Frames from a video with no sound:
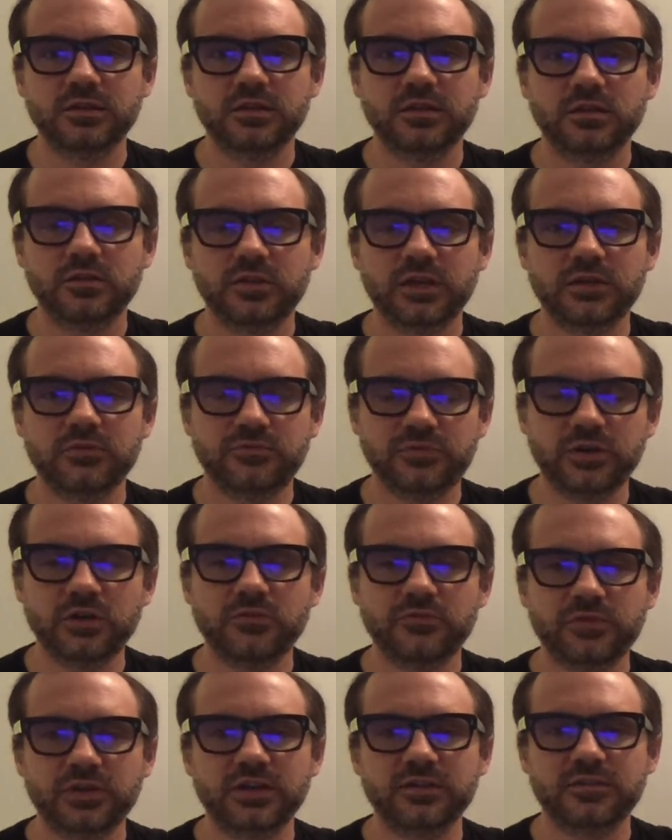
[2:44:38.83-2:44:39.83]
that
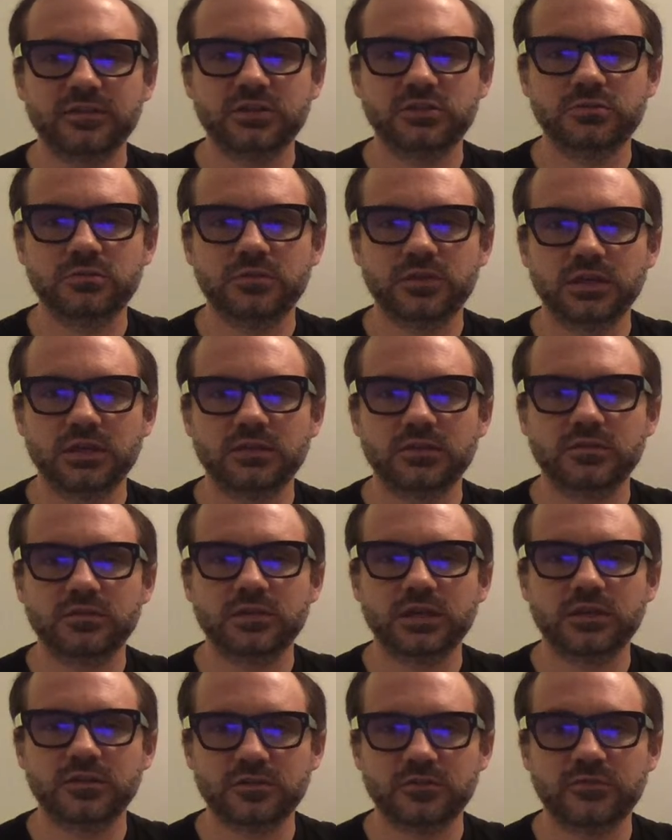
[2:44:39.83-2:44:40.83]
verifies that you think
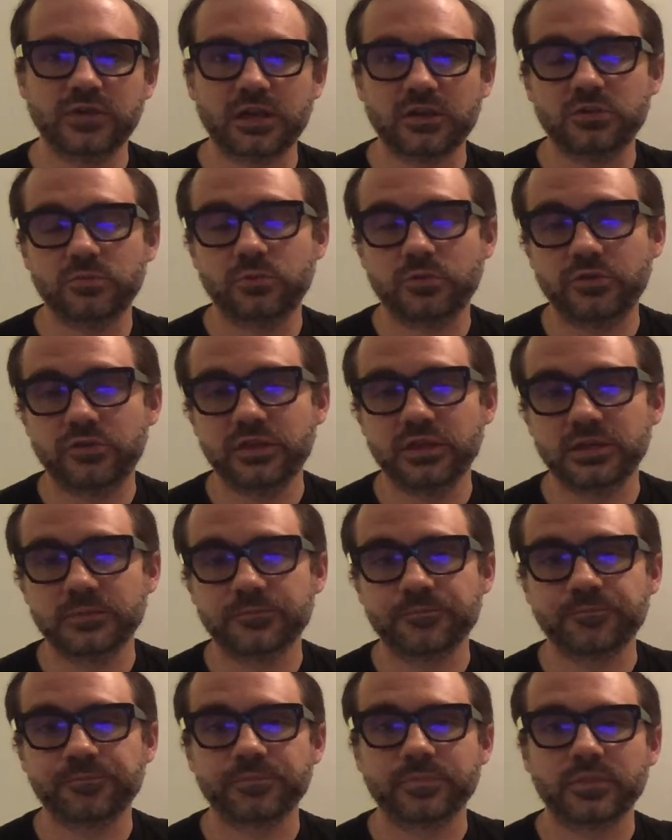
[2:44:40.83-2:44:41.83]
that it's a valuable thing.
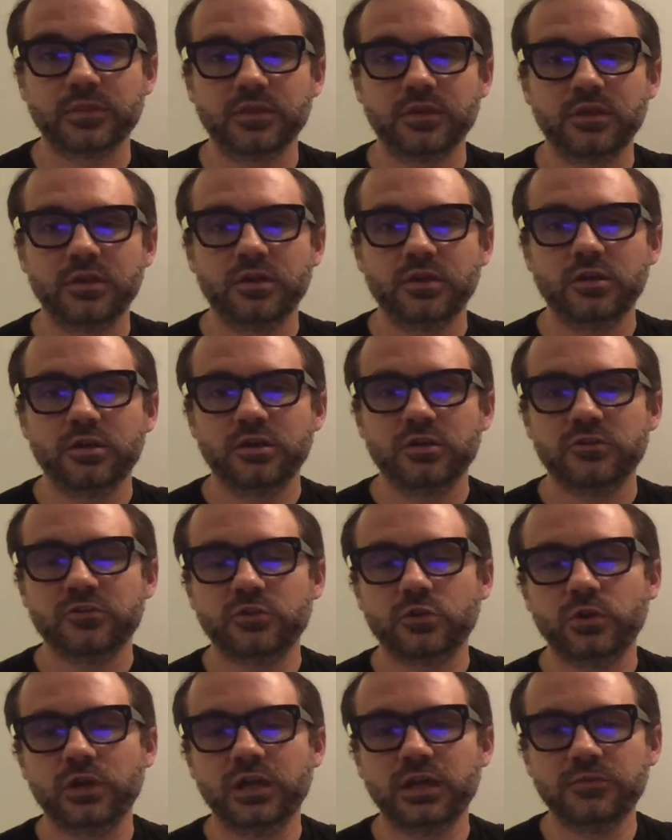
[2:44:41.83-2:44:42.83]

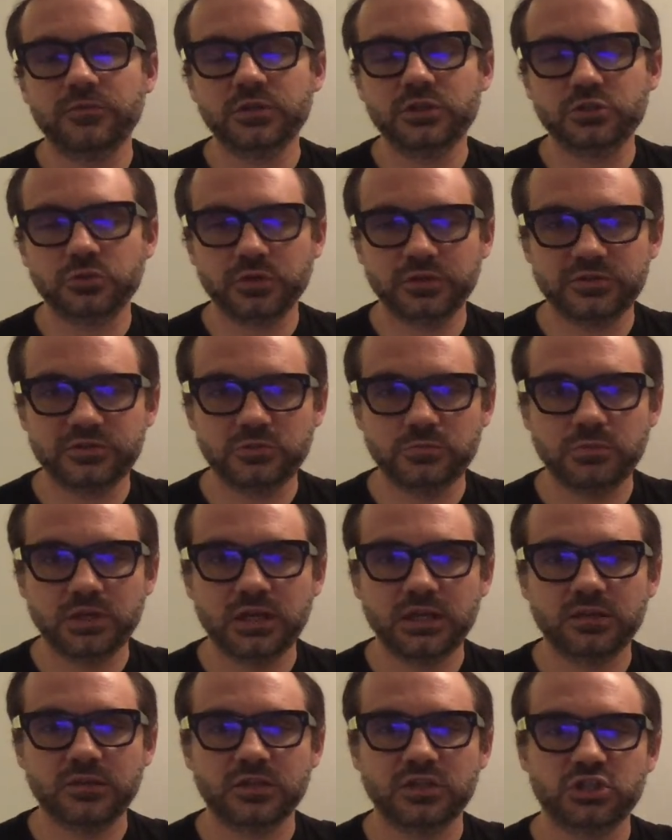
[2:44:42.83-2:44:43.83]
So every choice you
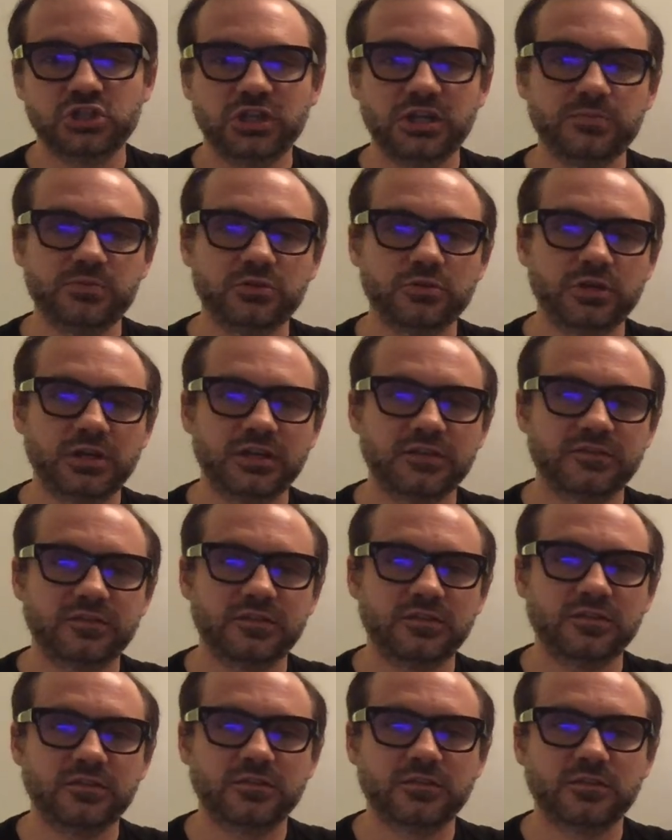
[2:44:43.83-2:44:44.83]
make that shapes your
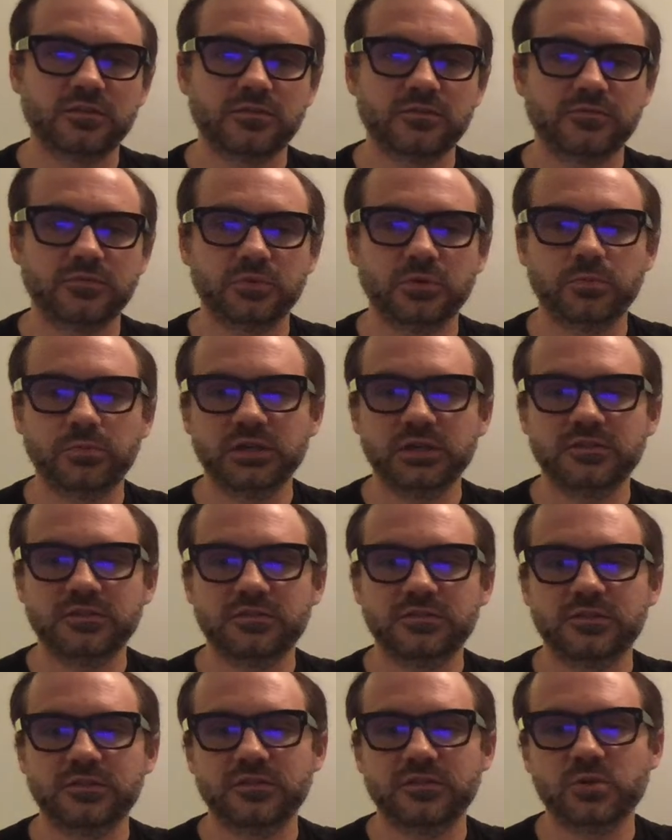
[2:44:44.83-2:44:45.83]
essence, from the biggest
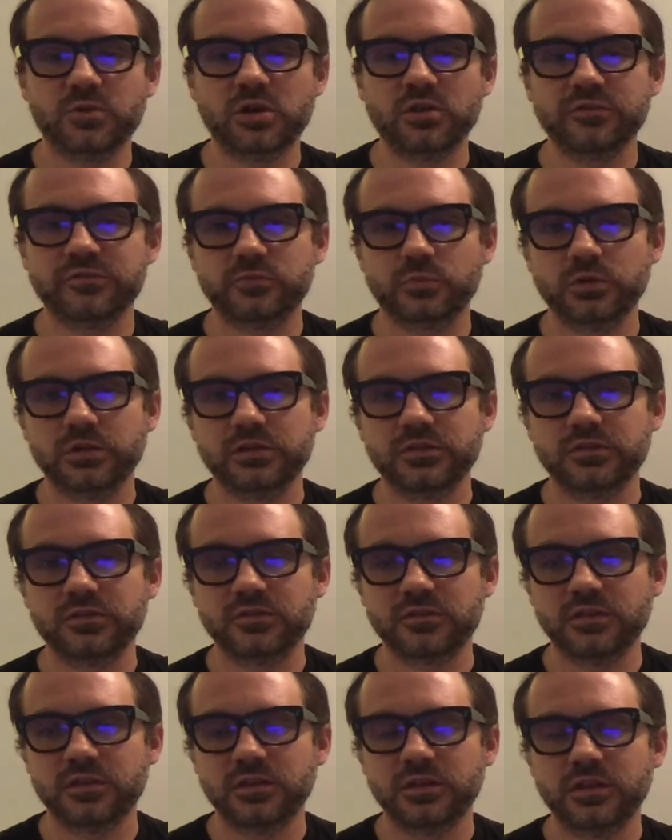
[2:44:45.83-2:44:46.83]
to the smallest
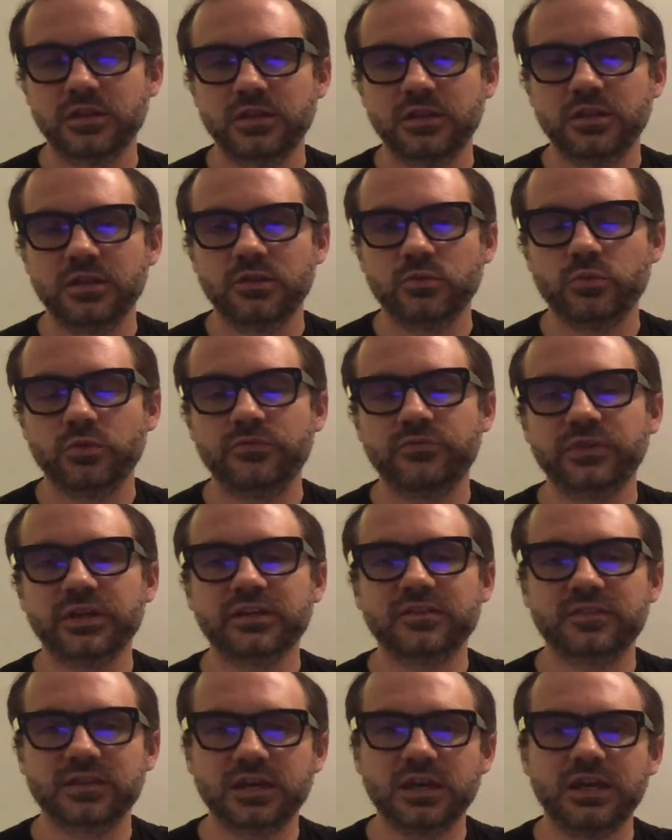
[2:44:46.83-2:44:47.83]
ones,
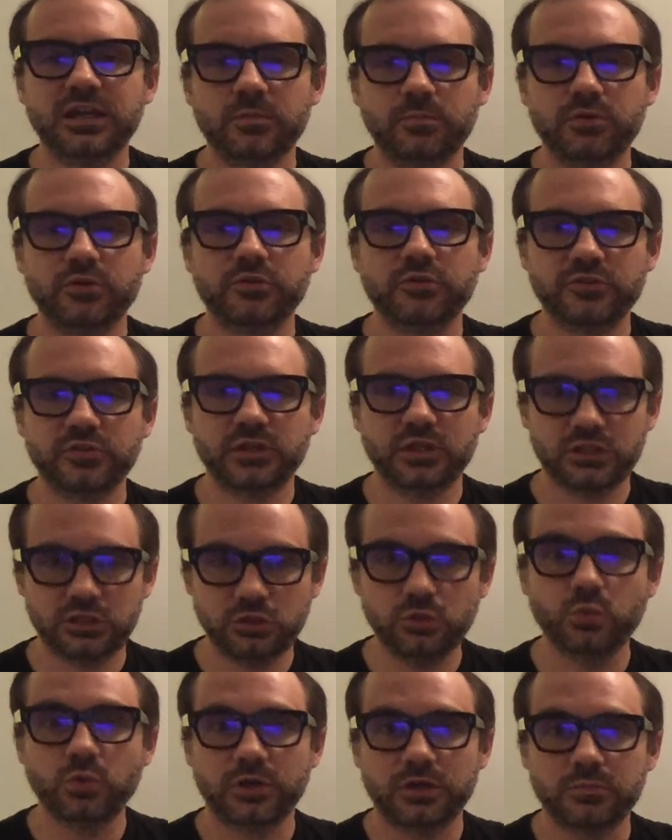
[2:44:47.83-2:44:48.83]
reflects the kind of person that
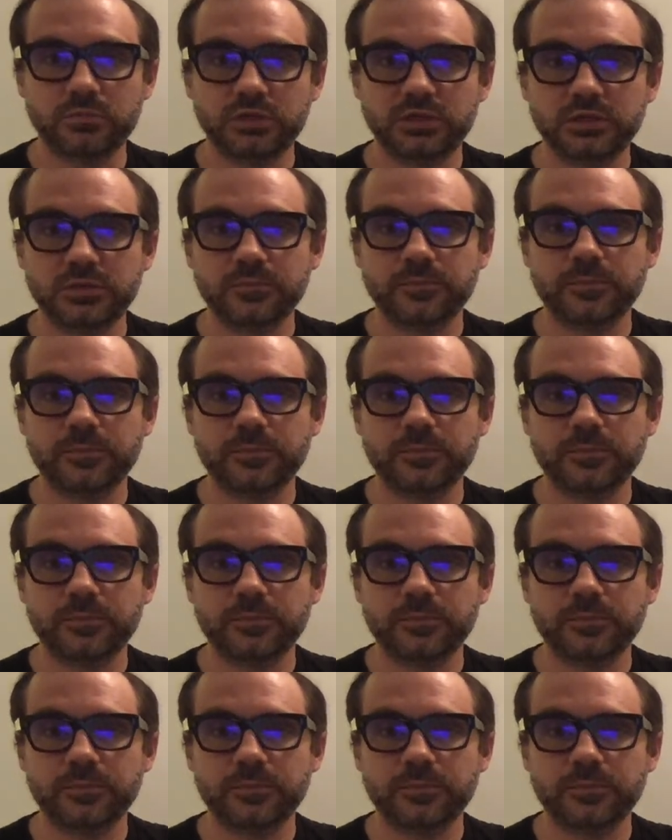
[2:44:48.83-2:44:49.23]
you want to be.